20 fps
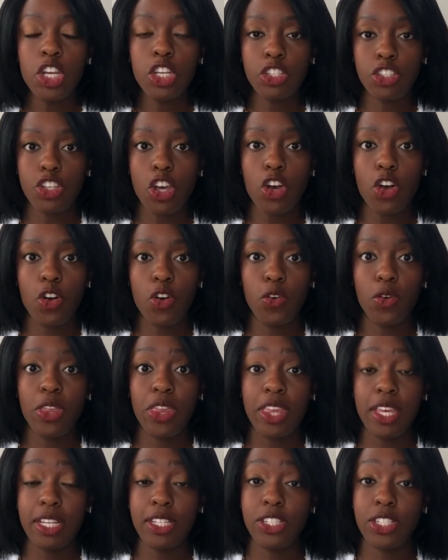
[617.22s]
So
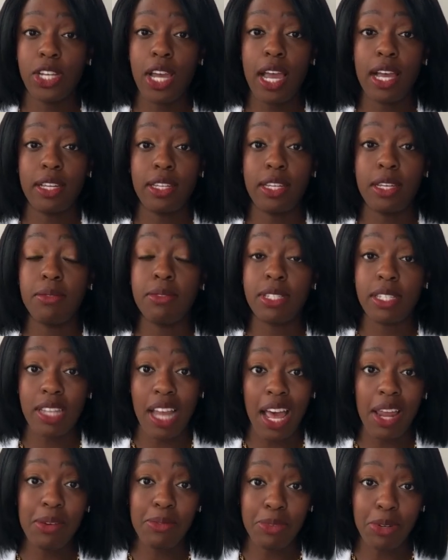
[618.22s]
this child, he was
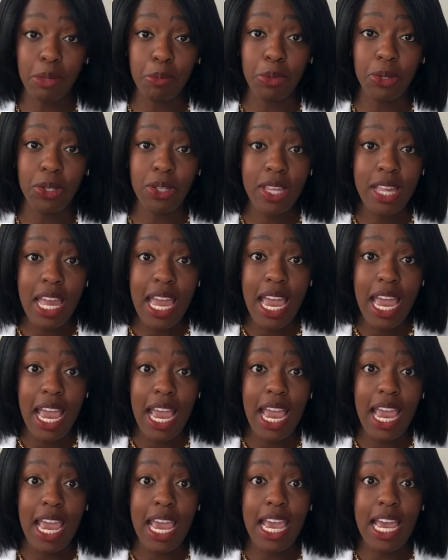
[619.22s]
nonverbal
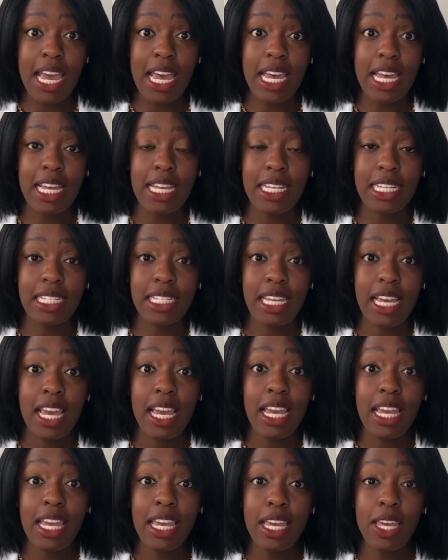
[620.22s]
and
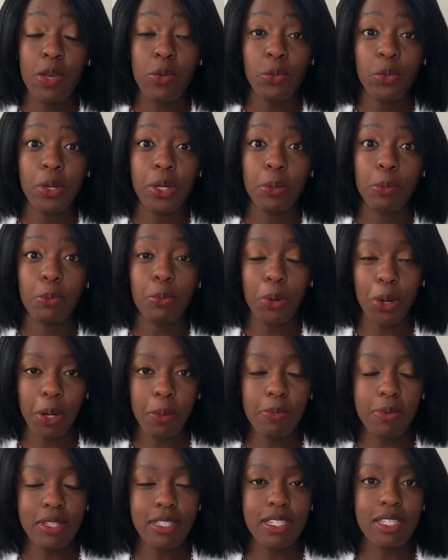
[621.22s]
he would
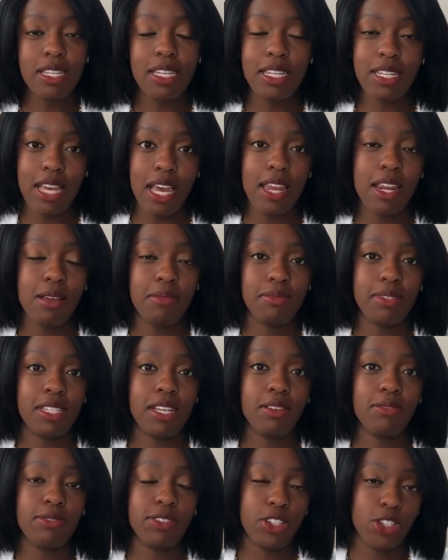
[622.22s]
purposely get
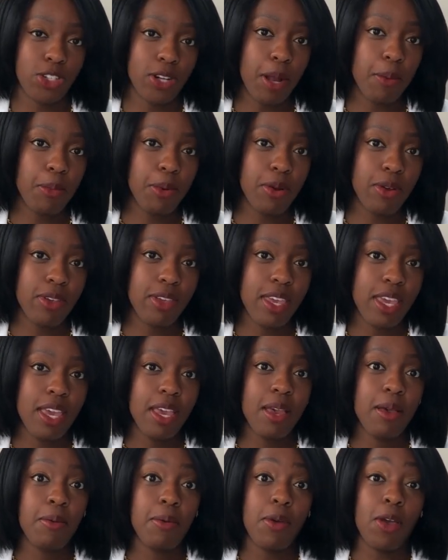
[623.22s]
himself in trouble
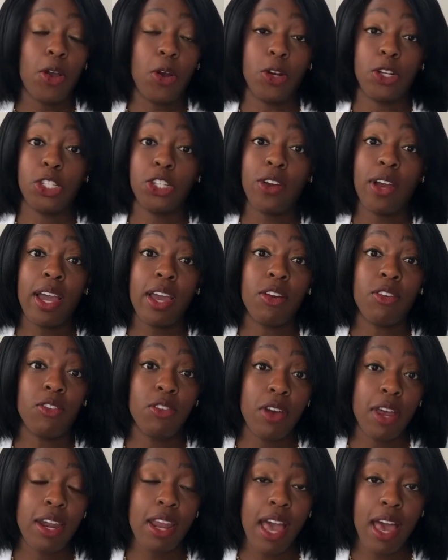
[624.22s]
or try and
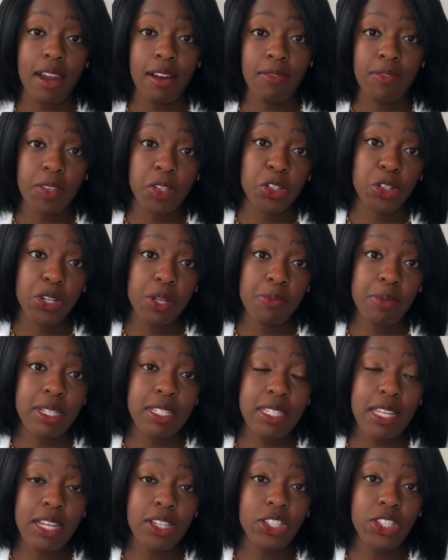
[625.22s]
run out of the treatment
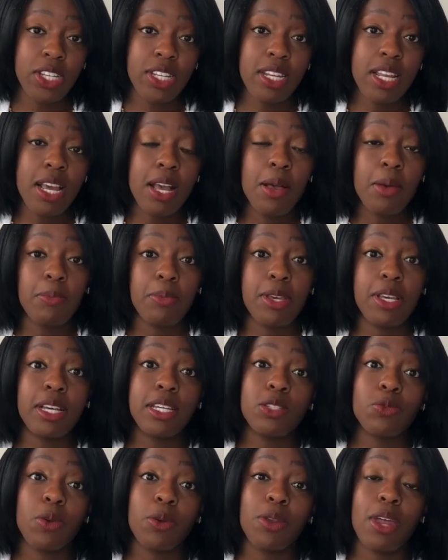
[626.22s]
session
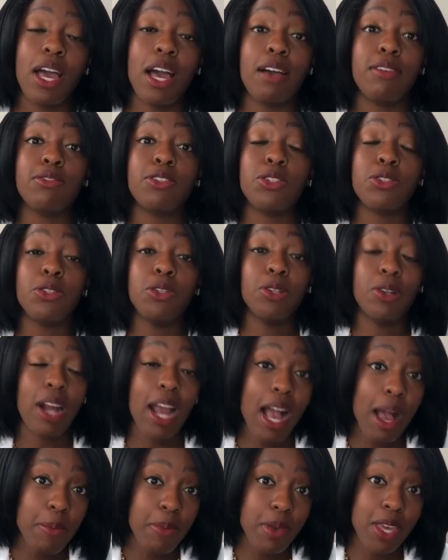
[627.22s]
because we would have to
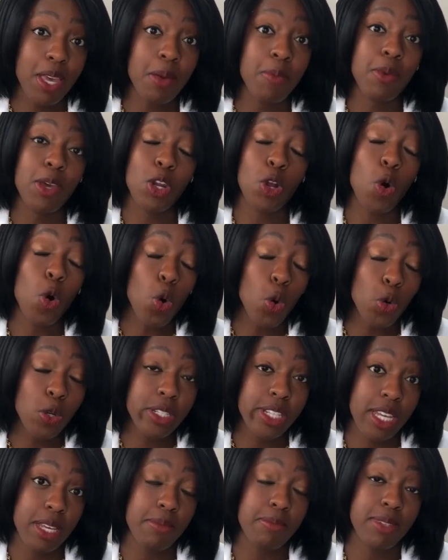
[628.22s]
grab him and
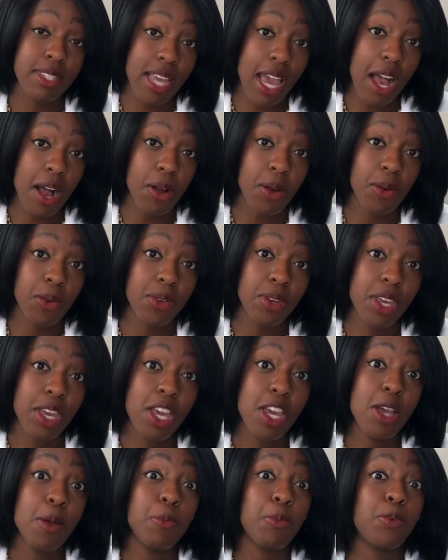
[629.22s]
hold him down
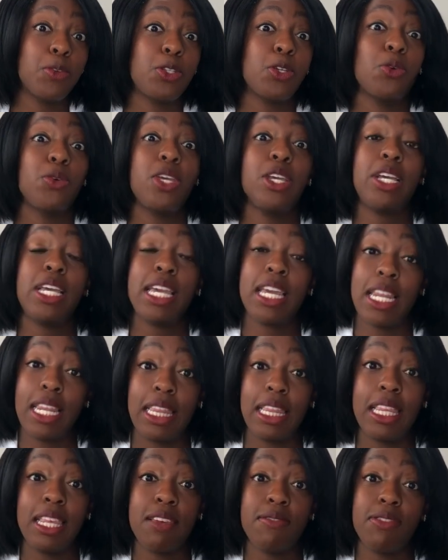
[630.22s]
so he
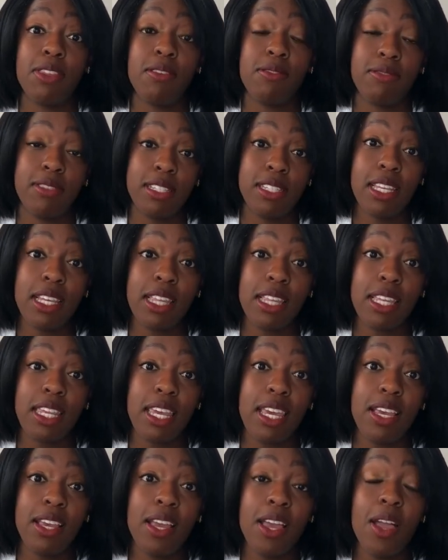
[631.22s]
can't leave the
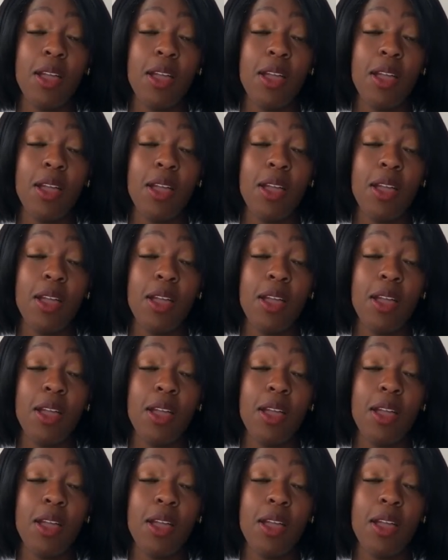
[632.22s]
facility.